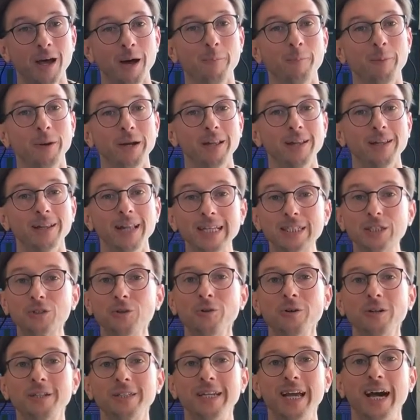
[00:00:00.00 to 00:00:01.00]
But let's
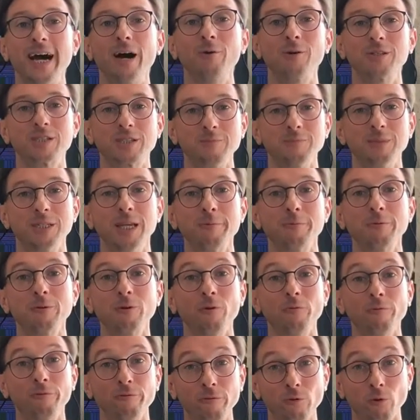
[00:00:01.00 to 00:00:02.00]
look now at some
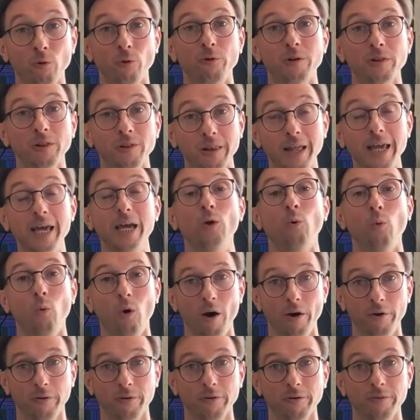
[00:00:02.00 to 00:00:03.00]
typical Florida lake
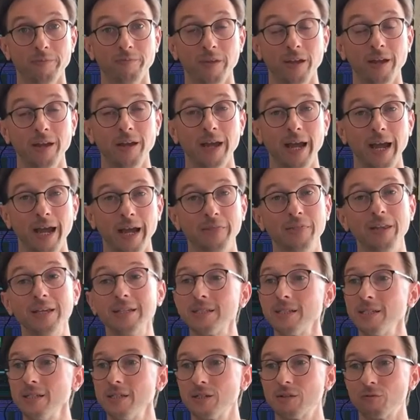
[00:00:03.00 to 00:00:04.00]
water. And
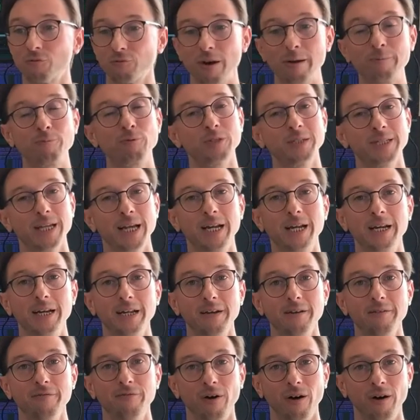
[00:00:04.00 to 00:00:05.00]
this is
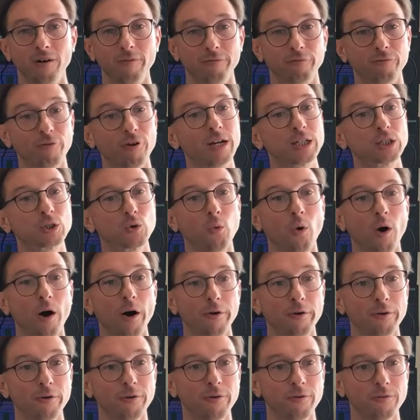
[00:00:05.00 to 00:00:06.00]
representative of
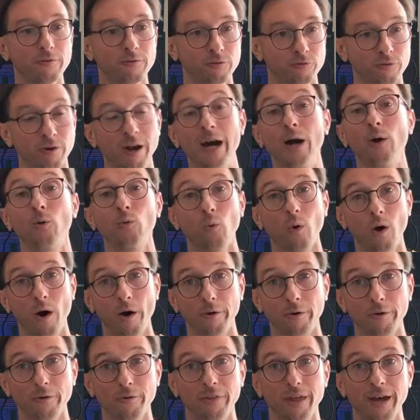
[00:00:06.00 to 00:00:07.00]
freshwater,
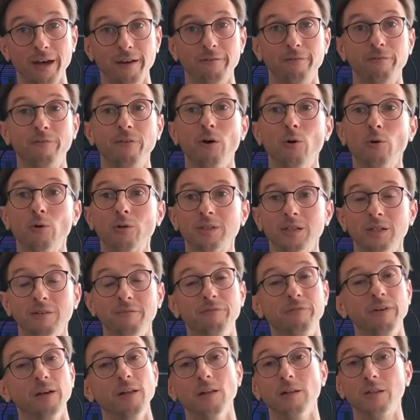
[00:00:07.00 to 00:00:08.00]
groundwater that folks in
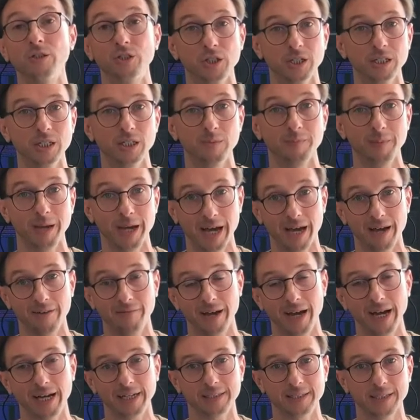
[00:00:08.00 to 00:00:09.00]
villages may have
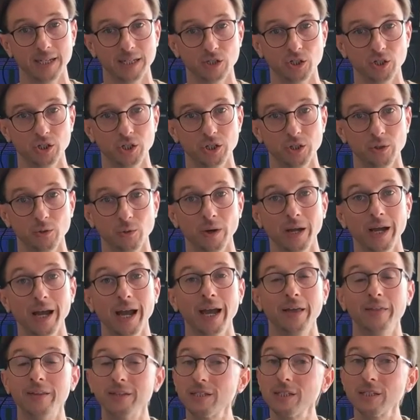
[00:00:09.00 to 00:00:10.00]
access to.
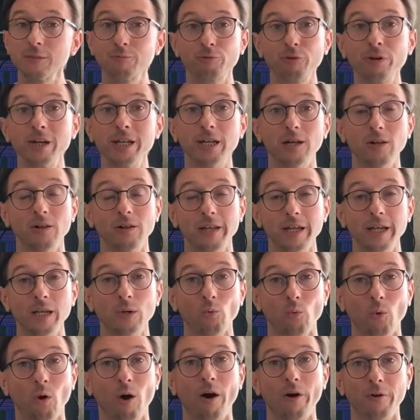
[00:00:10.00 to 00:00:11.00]
And this is pretty
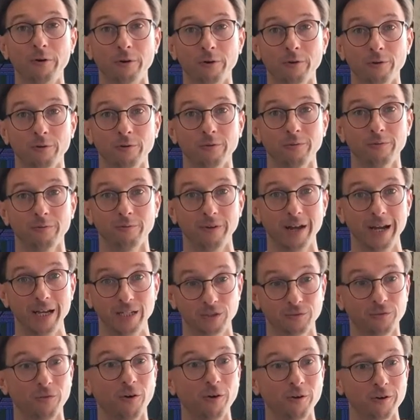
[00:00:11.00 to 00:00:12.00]
clean water
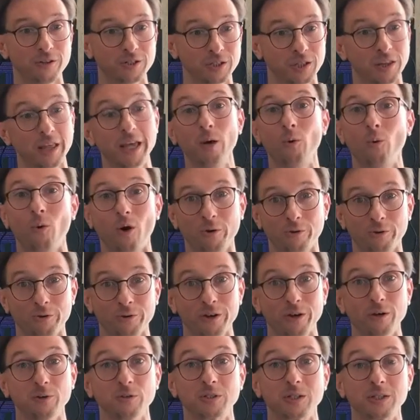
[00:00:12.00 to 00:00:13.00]
as far as lake water
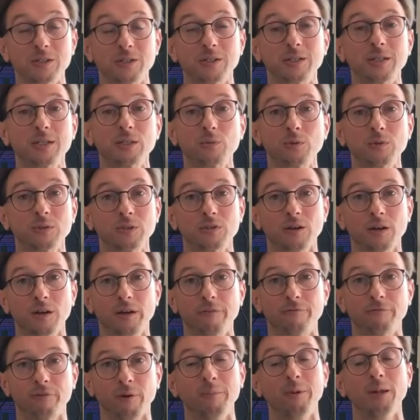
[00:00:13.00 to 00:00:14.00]
goes, because this was
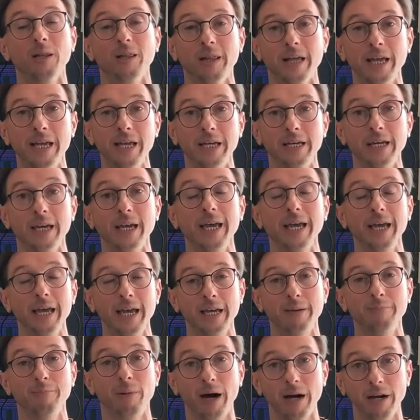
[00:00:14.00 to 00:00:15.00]
from a lake
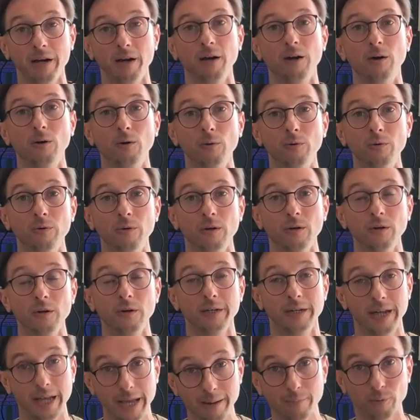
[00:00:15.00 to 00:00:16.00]
in my own
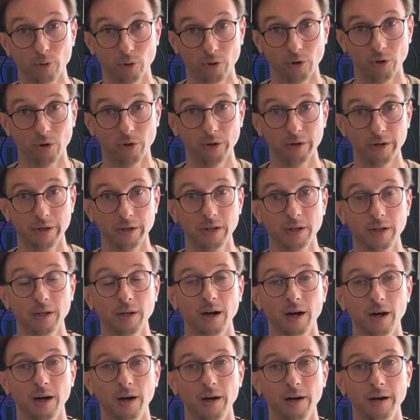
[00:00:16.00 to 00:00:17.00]
neighborhood
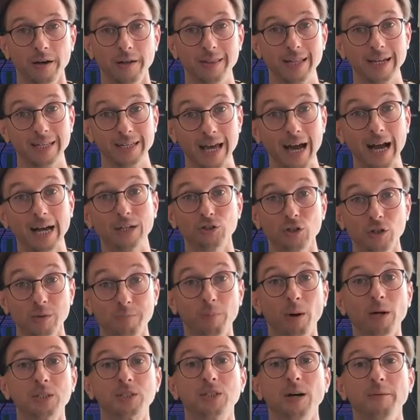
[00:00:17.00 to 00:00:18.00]
that actually
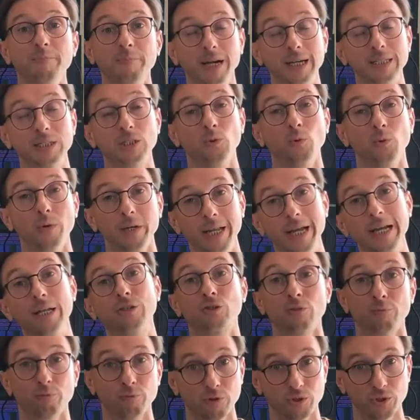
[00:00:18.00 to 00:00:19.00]
butts up next to a
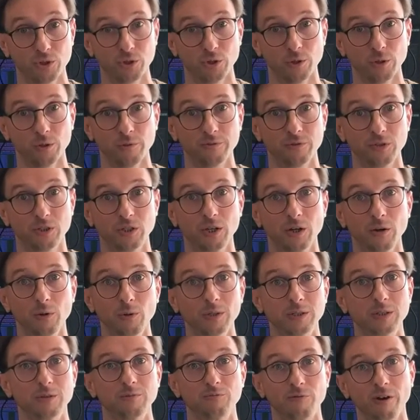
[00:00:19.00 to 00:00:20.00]
nature preserve. So
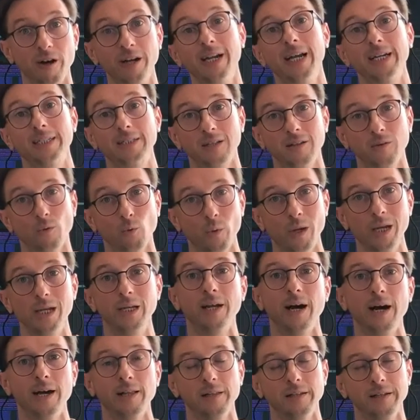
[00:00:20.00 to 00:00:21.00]
it's right next to the Weeden
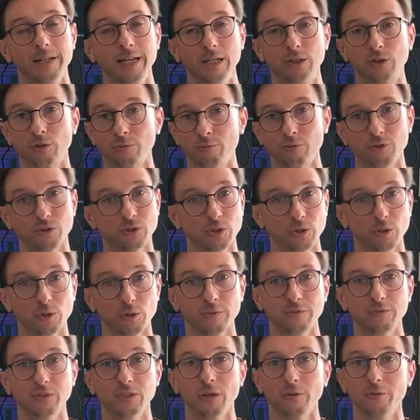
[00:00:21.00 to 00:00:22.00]
Island Nature
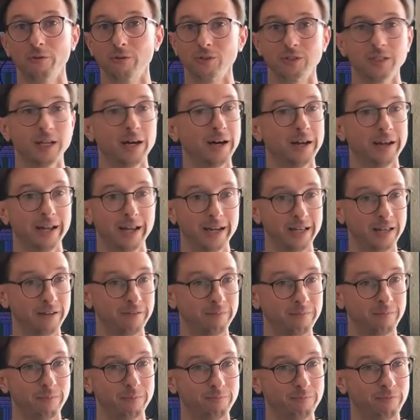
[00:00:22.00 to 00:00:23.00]
Preserve, so there's not
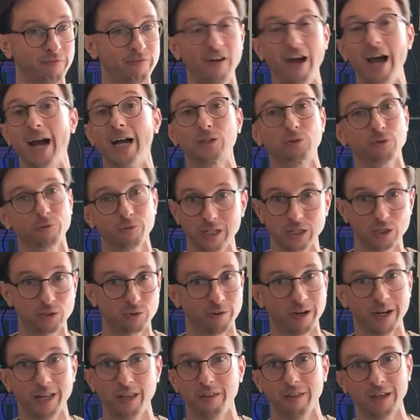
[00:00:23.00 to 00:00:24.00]
any factories
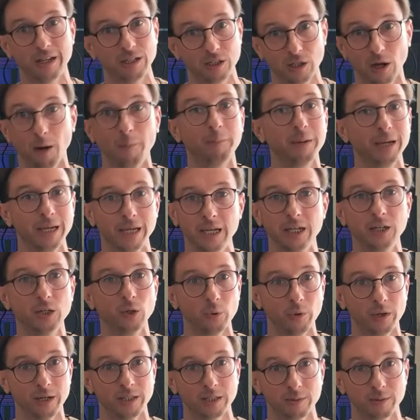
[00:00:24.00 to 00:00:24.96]
or anything dumping into it.